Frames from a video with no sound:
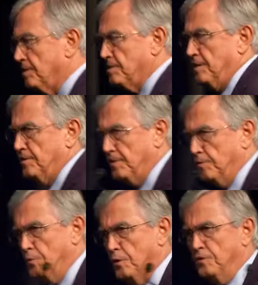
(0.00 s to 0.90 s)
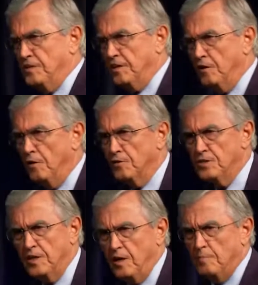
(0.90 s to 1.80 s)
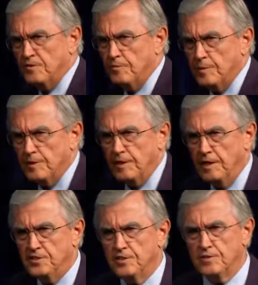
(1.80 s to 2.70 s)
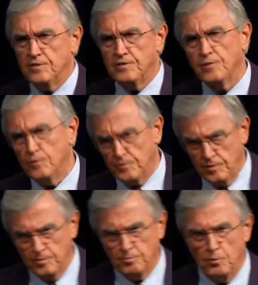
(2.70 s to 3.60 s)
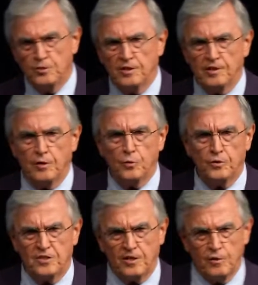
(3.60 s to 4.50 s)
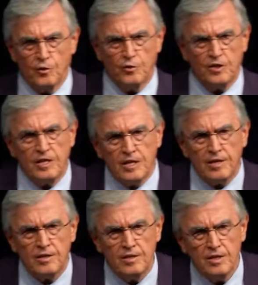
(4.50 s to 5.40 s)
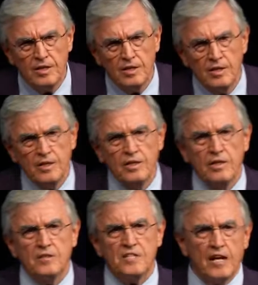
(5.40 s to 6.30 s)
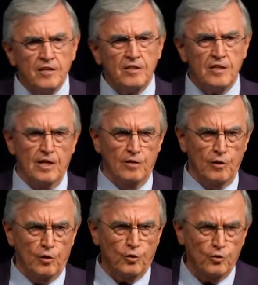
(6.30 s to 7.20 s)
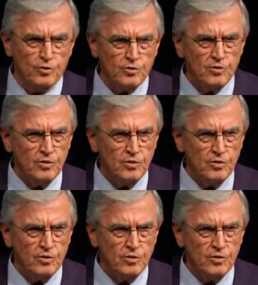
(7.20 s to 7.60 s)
is that the word technology comes from the ancient or modern Greek word technologia, techni and logos,